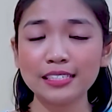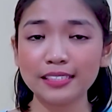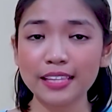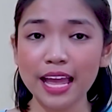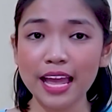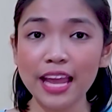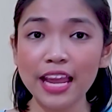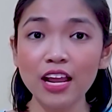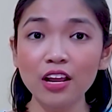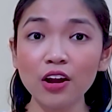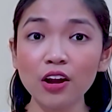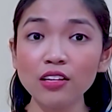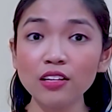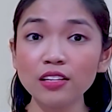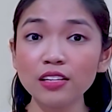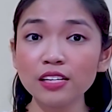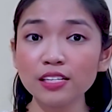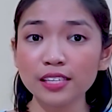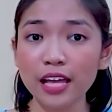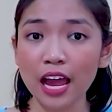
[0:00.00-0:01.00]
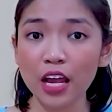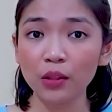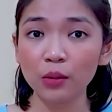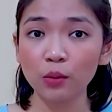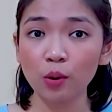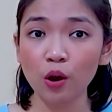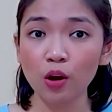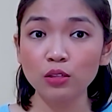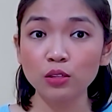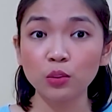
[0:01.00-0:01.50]
staying on the
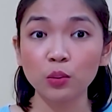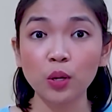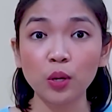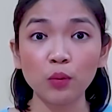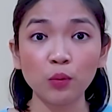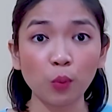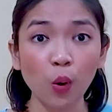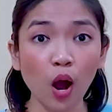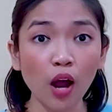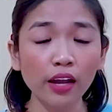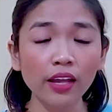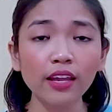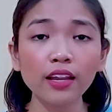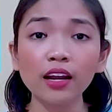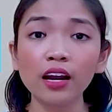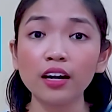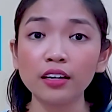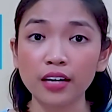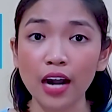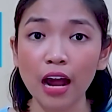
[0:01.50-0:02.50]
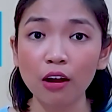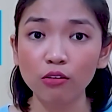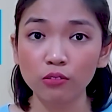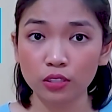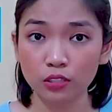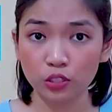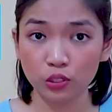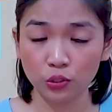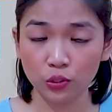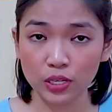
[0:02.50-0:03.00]
sidewalks when walking around
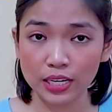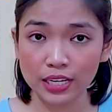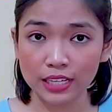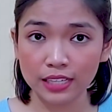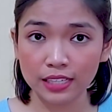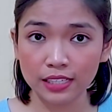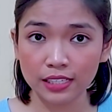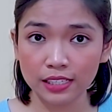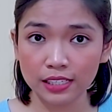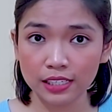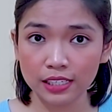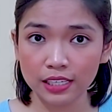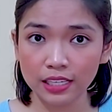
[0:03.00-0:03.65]
the streets.